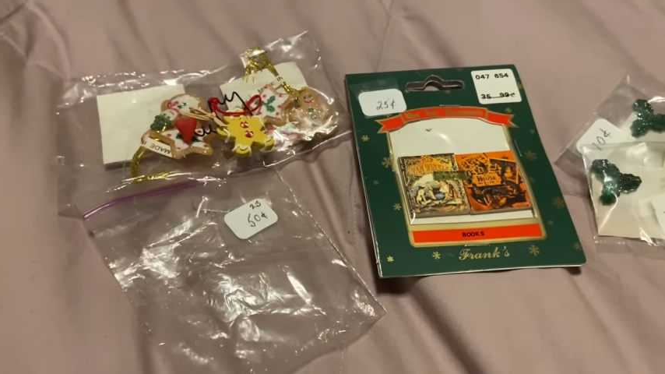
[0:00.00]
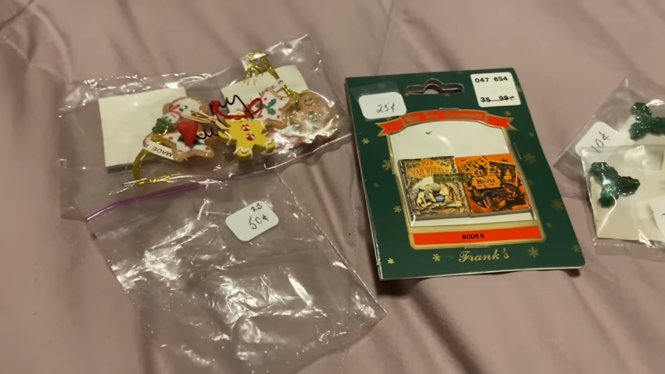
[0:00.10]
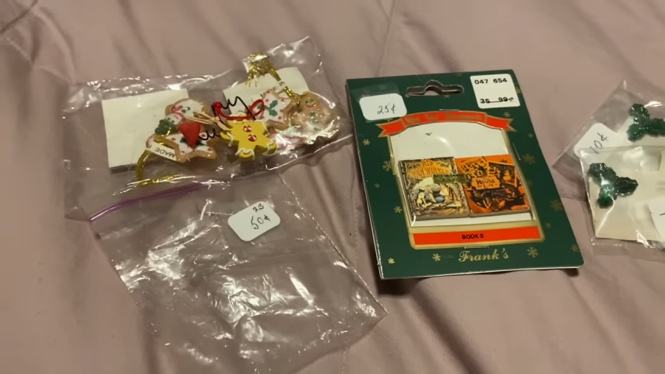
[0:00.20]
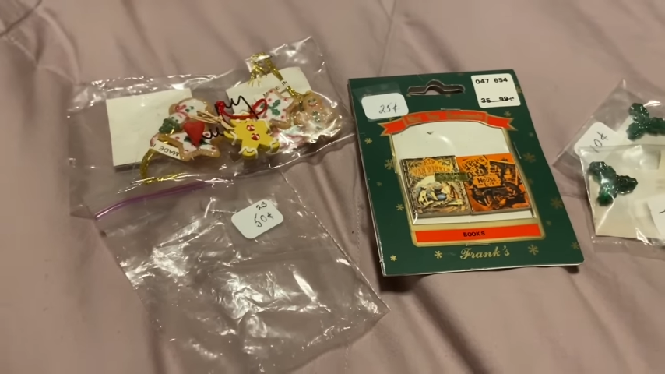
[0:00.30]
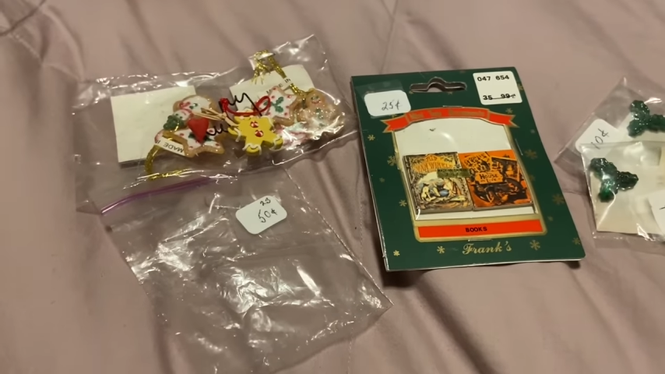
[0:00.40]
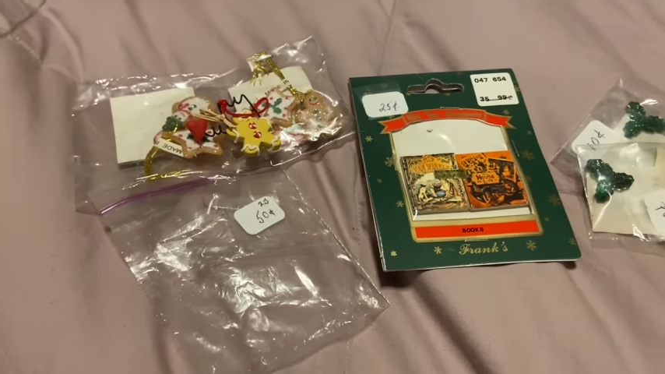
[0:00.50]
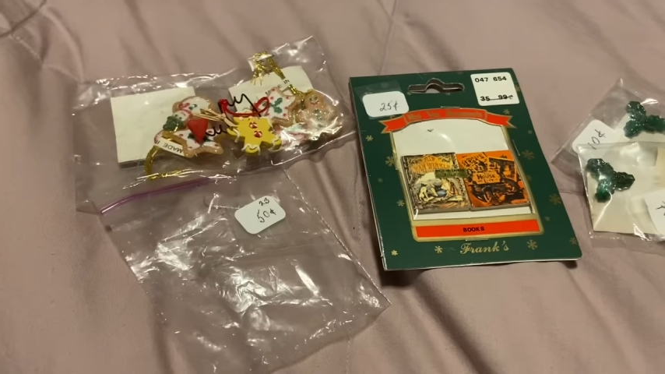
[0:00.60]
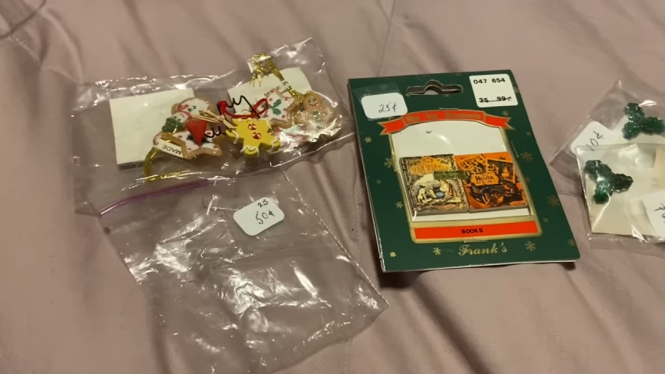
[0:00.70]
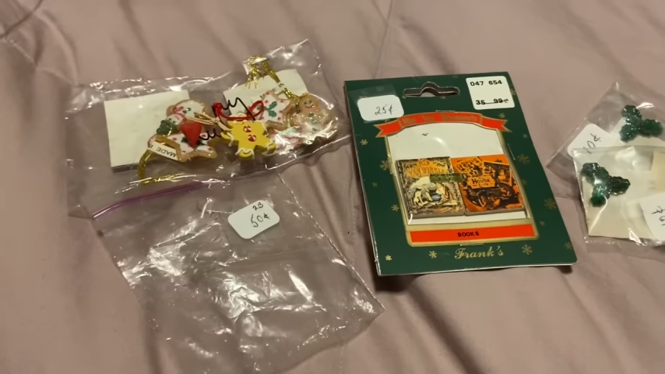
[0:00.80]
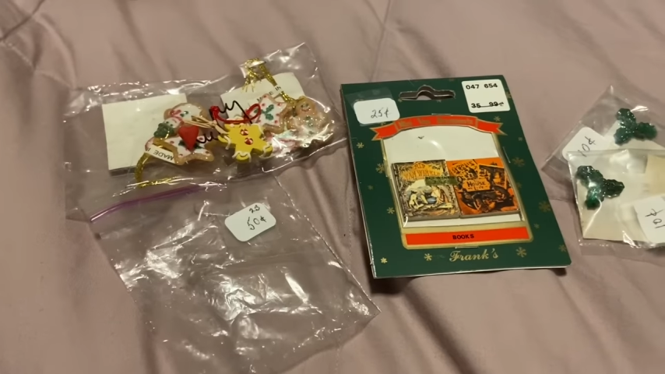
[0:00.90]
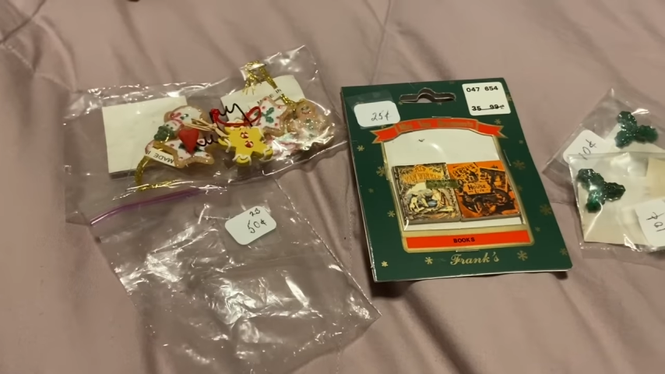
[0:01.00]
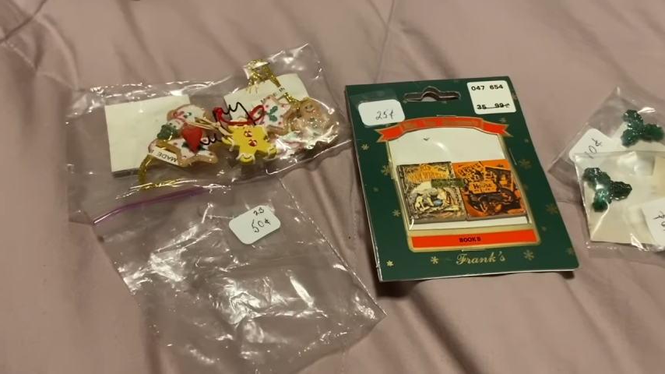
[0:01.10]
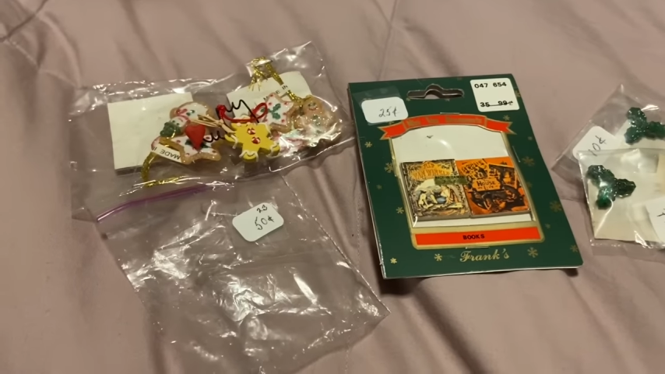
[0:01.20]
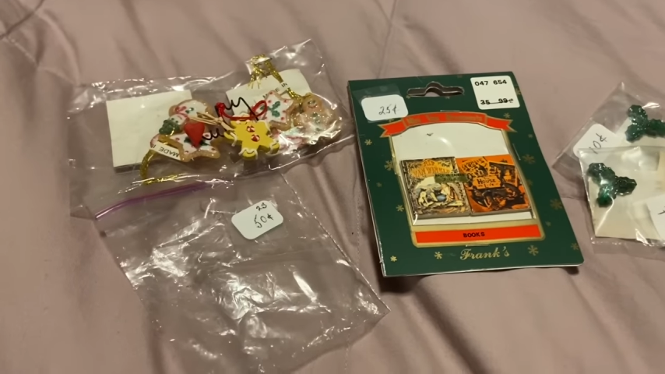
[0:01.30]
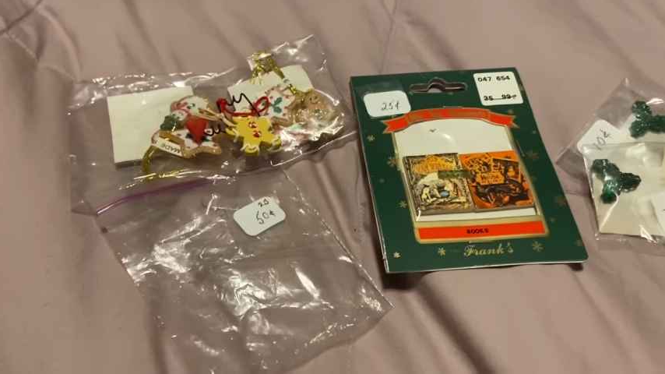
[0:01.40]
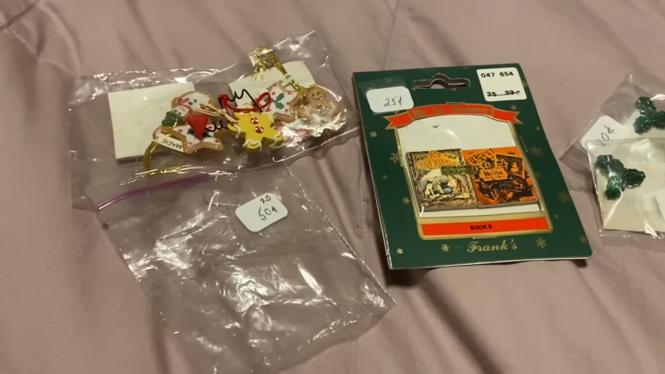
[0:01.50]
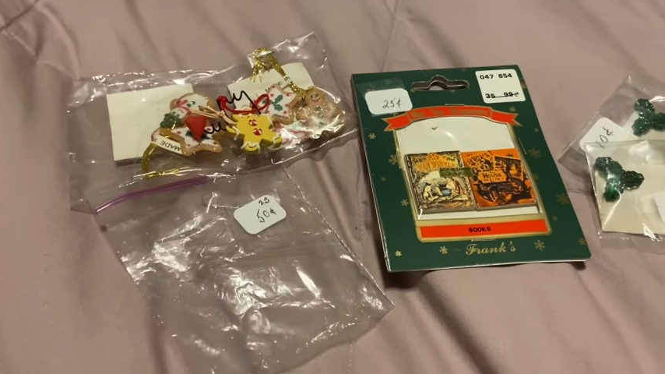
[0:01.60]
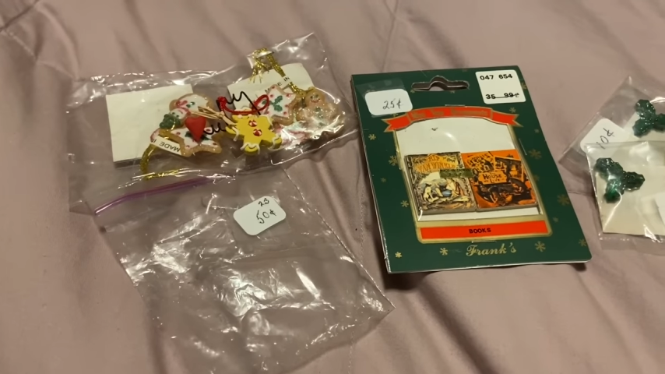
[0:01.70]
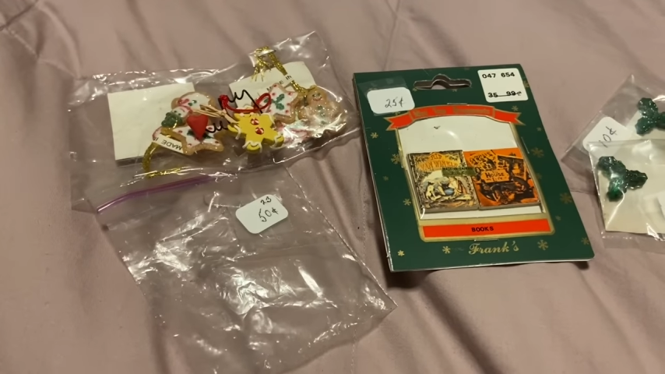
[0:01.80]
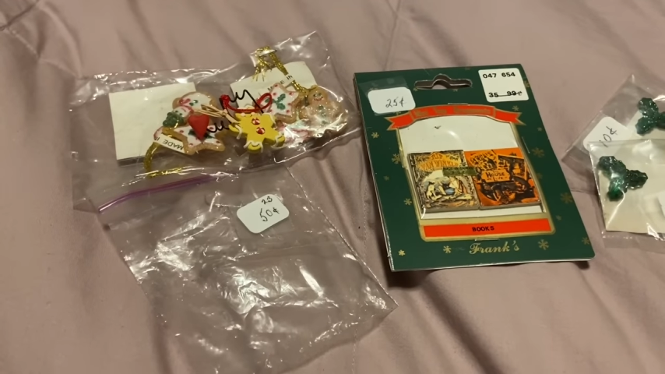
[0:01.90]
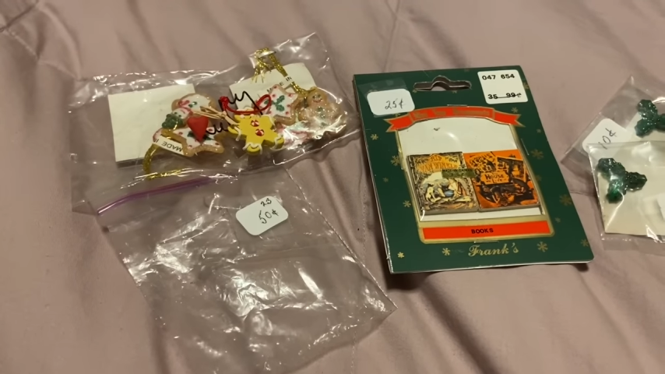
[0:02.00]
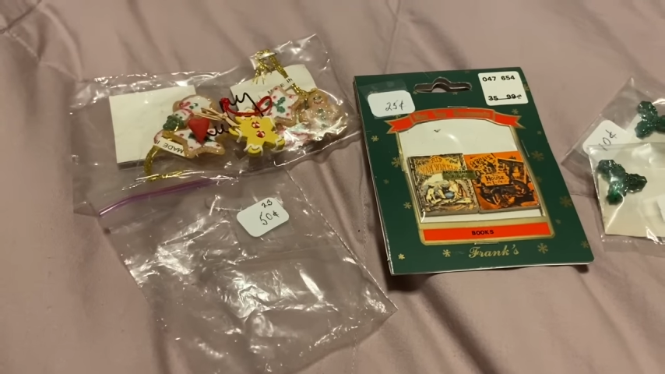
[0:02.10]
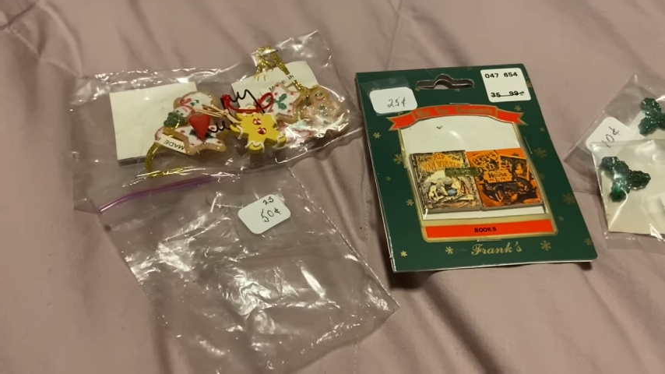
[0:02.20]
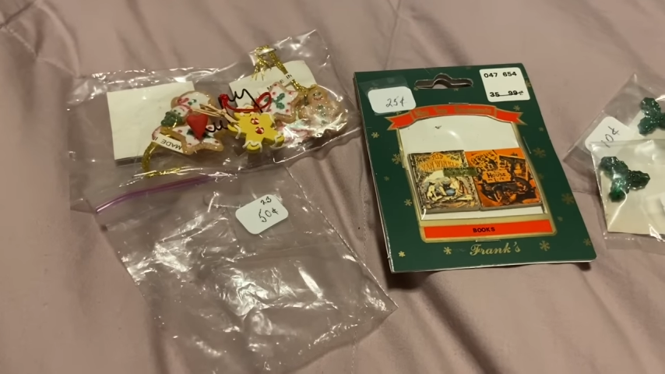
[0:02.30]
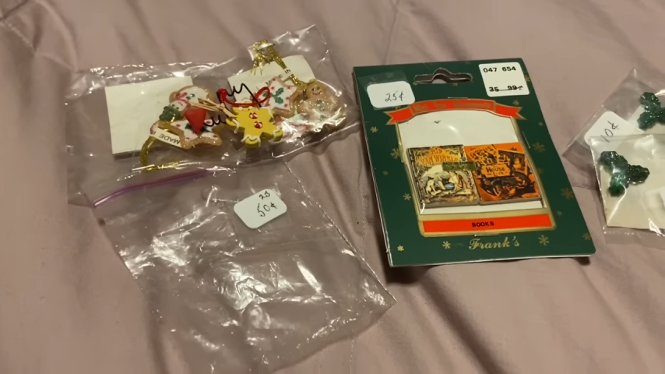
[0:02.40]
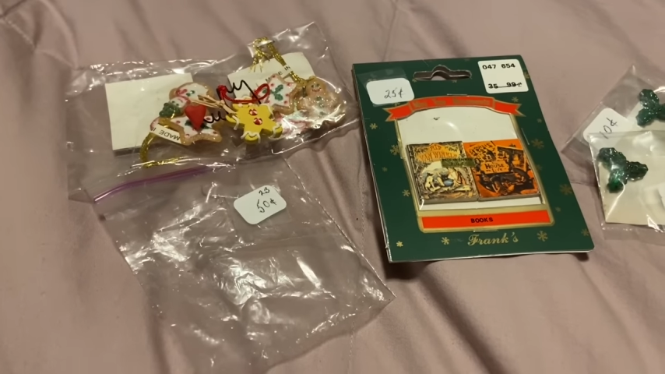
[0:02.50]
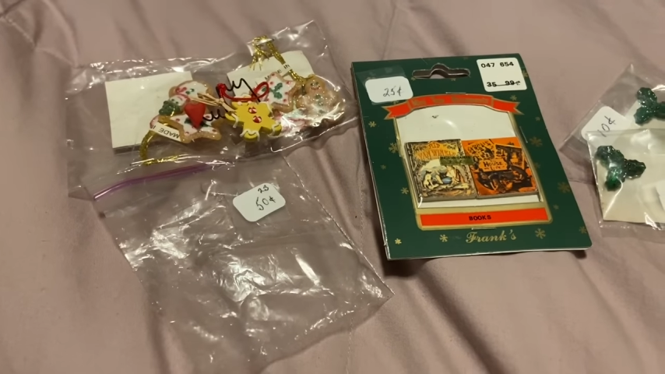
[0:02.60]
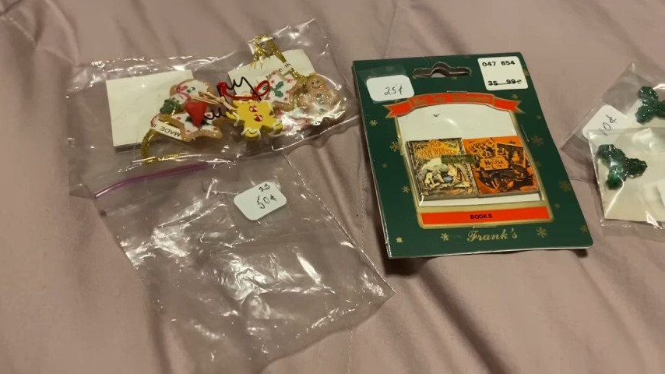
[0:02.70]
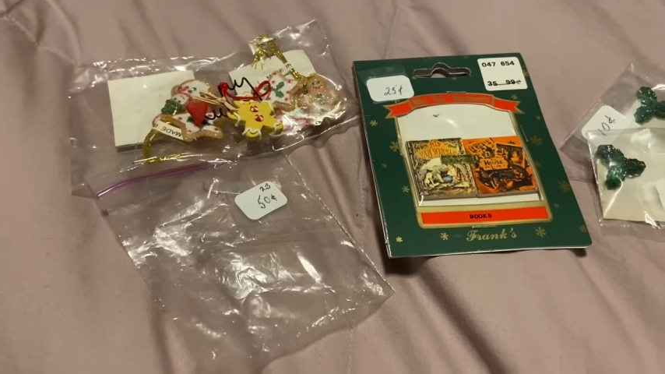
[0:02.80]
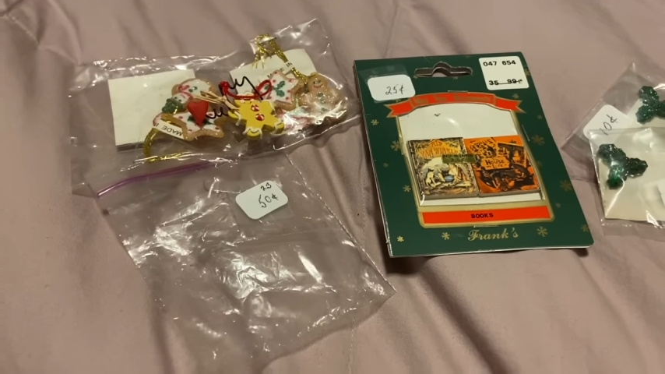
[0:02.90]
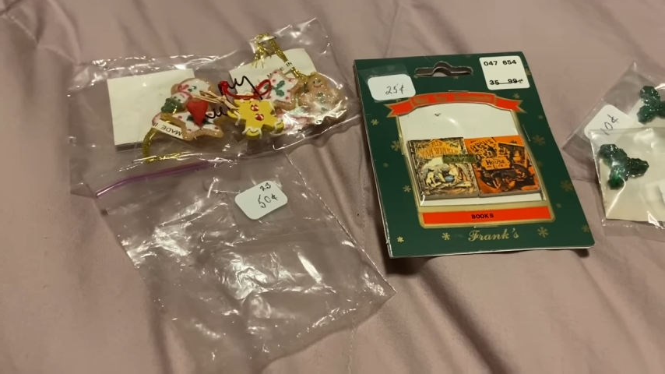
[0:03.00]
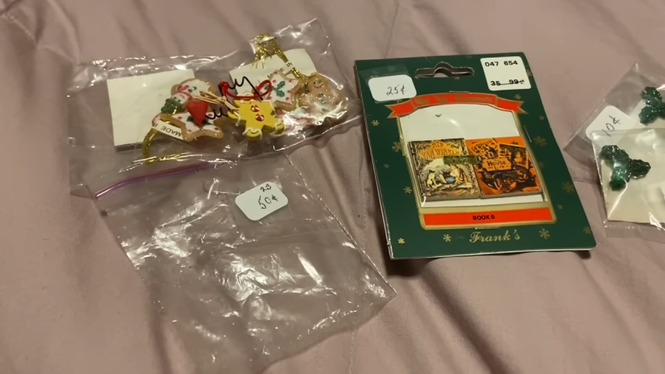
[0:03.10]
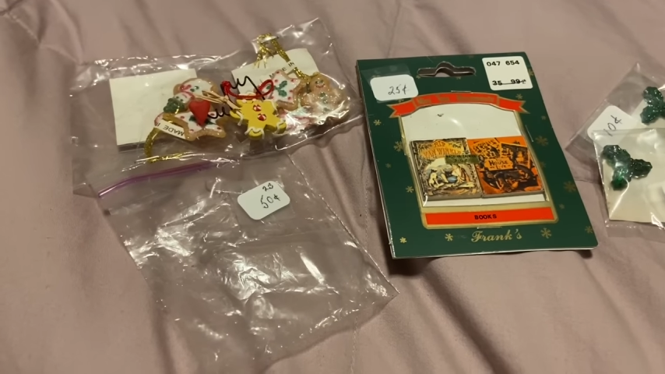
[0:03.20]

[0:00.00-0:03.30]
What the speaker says: [unreadable: no face in view]